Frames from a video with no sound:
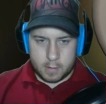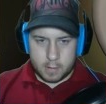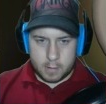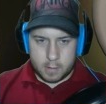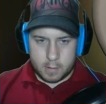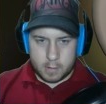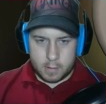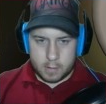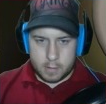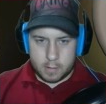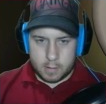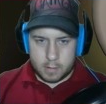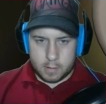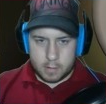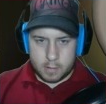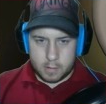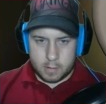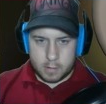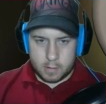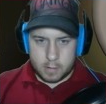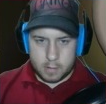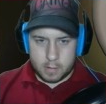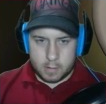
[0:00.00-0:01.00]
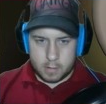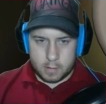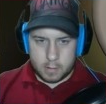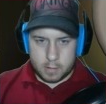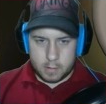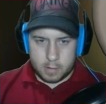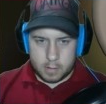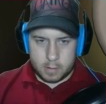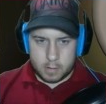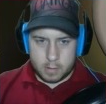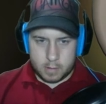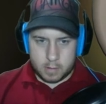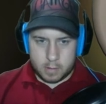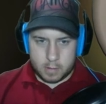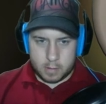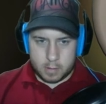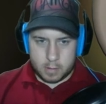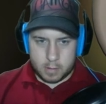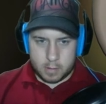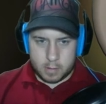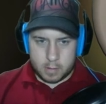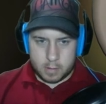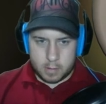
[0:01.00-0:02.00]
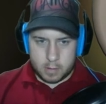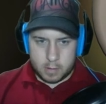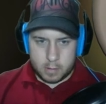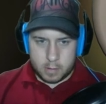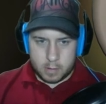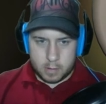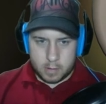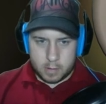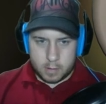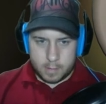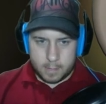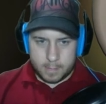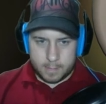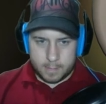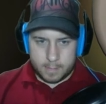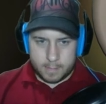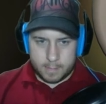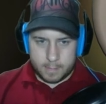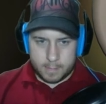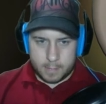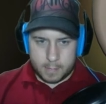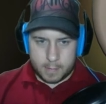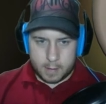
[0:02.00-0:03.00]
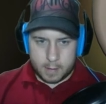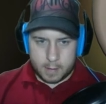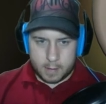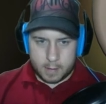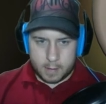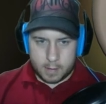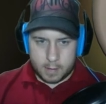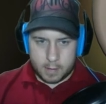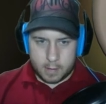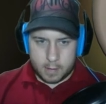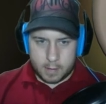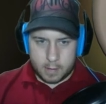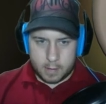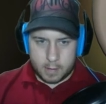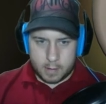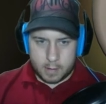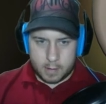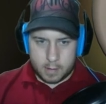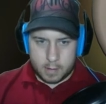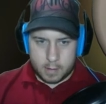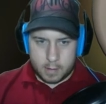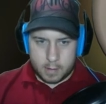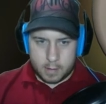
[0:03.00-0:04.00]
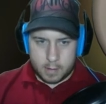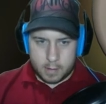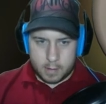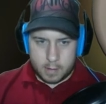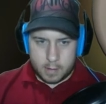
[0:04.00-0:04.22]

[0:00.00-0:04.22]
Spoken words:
(no one is talking)